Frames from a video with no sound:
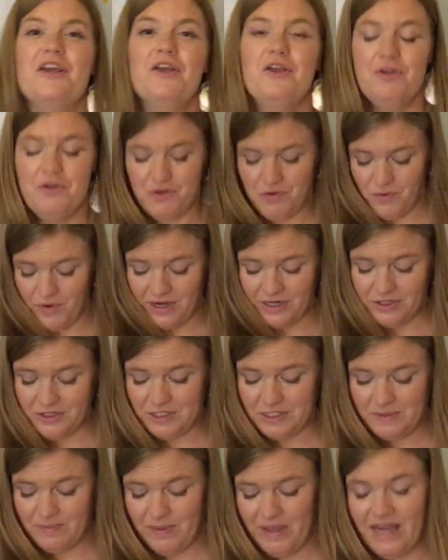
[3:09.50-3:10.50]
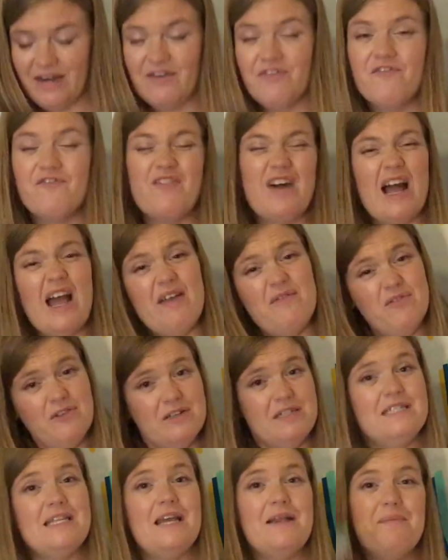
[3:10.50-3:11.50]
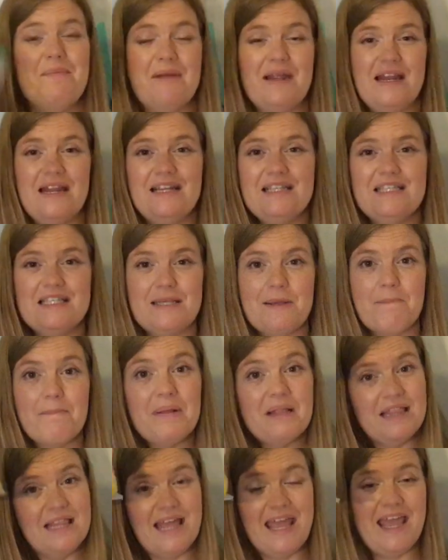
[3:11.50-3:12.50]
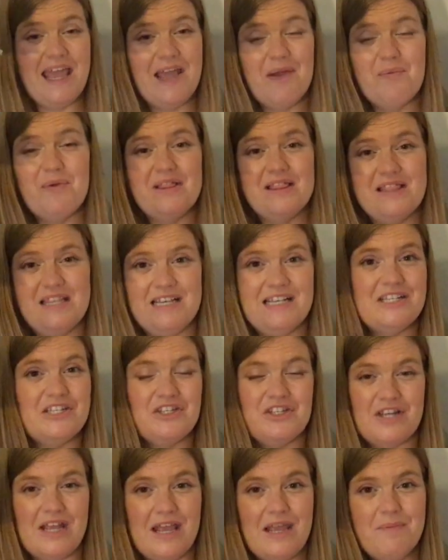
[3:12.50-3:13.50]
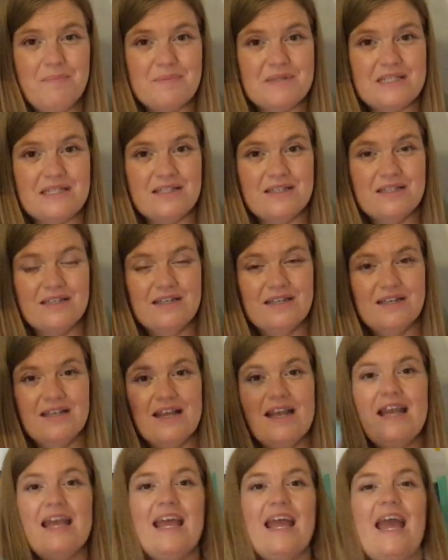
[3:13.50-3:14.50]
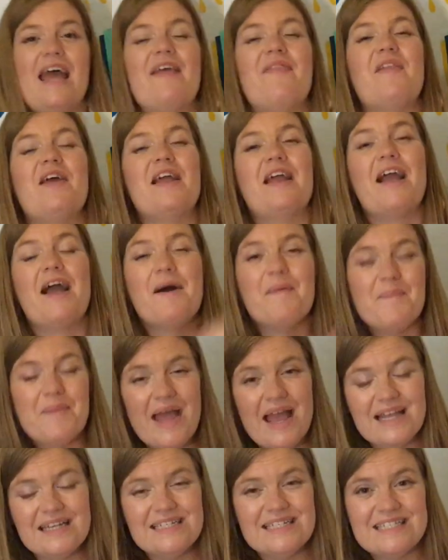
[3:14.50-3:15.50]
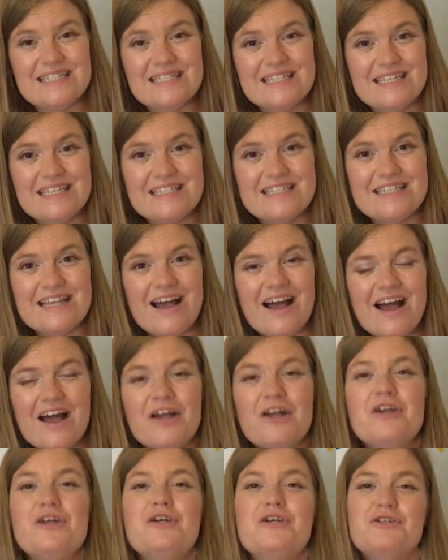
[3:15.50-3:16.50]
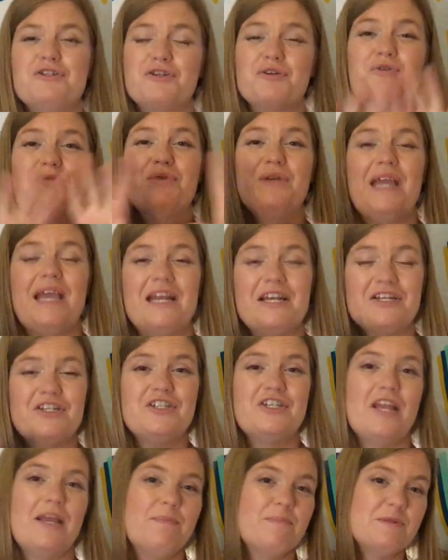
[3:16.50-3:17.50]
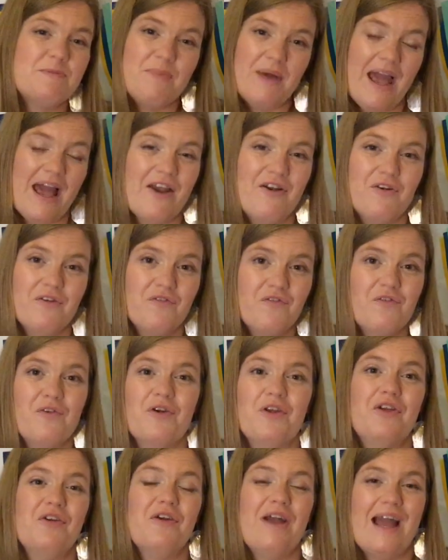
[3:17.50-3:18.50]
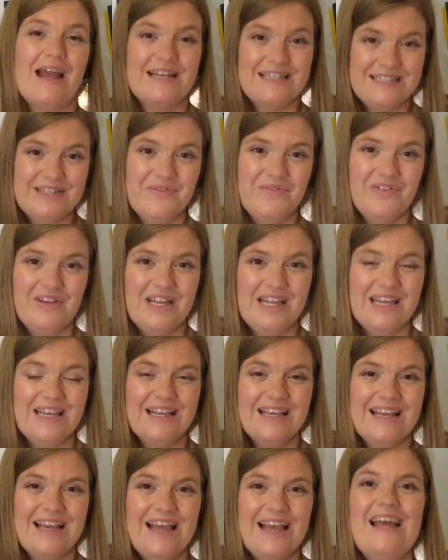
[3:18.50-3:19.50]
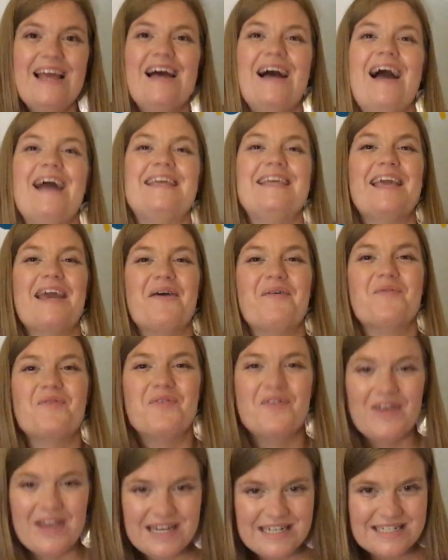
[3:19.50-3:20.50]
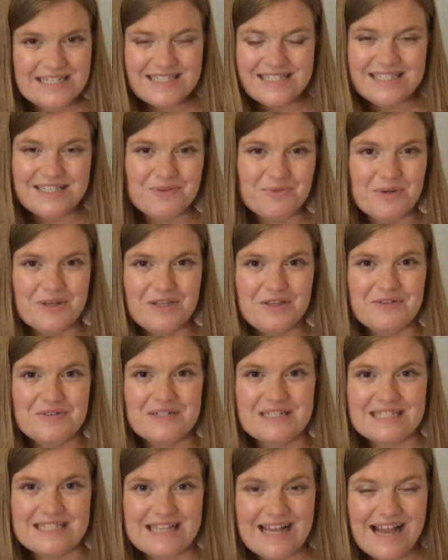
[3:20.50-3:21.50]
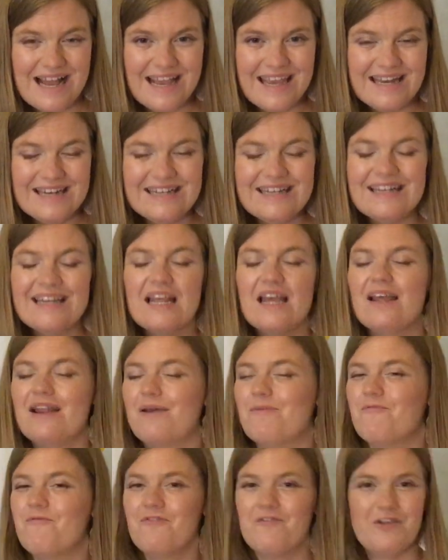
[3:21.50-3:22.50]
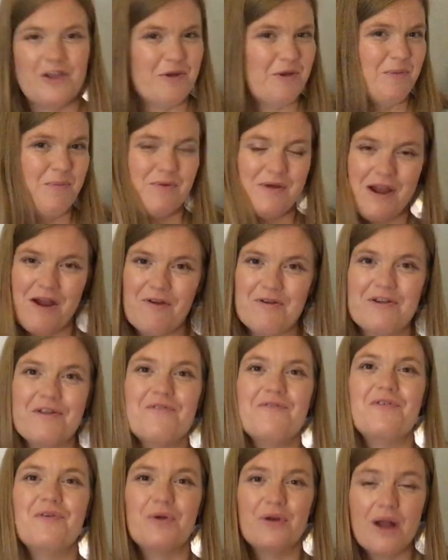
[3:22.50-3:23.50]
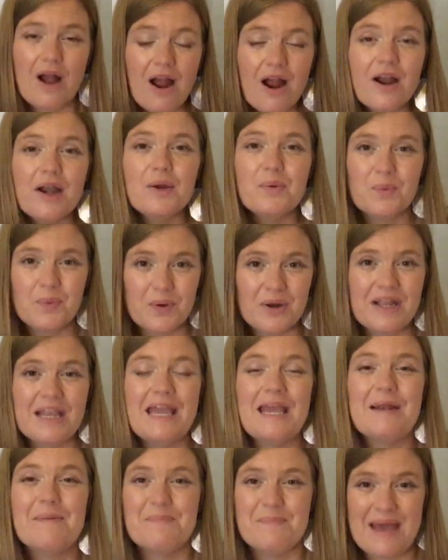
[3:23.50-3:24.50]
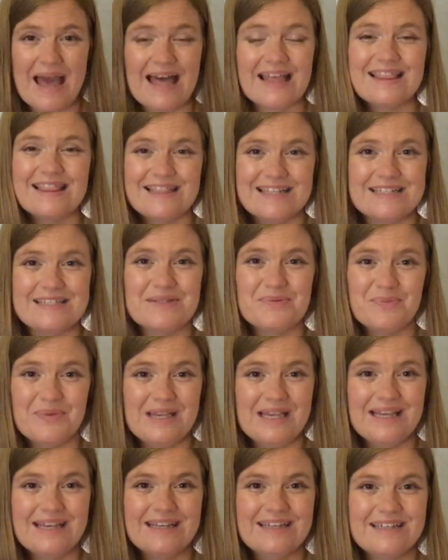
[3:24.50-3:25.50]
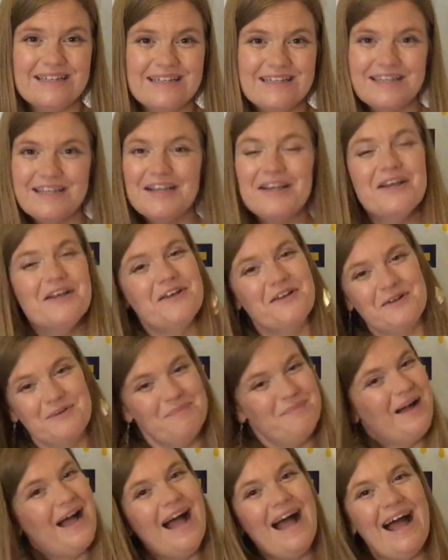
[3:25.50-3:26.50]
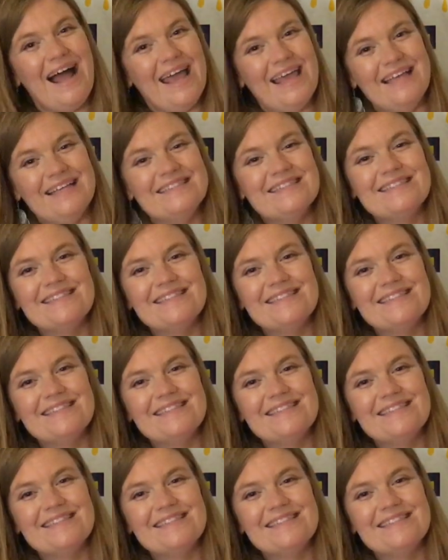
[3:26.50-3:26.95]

you're going to spend 5 or 10 minutes playing with these shapes, and then come back to Seesaw to create a shapes pattern for your activity. I can't wait to see what you design, and I'm very proud of your hard work in math this week. Goodbye.